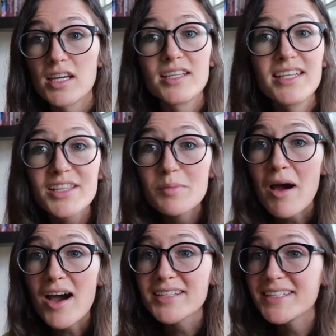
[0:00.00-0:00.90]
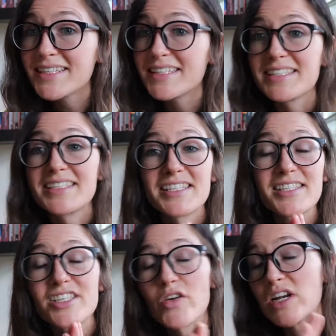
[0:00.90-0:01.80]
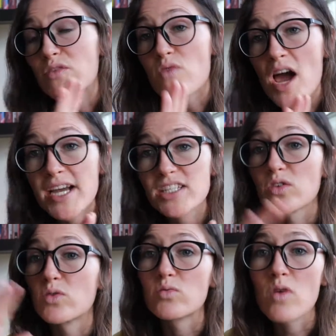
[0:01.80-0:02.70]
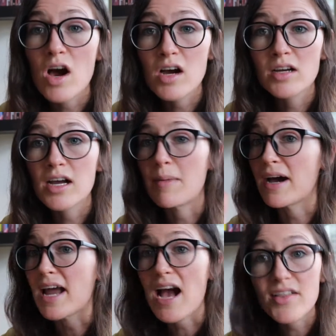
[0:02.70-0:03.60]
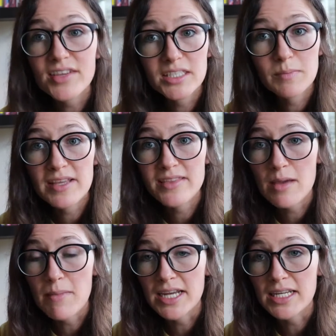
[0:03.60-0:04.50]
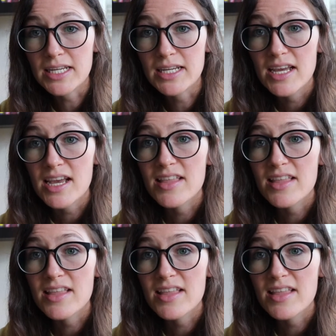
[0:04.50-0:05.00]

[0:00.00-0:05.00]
Neither partner is necessarily right or wrong about how they spend their money.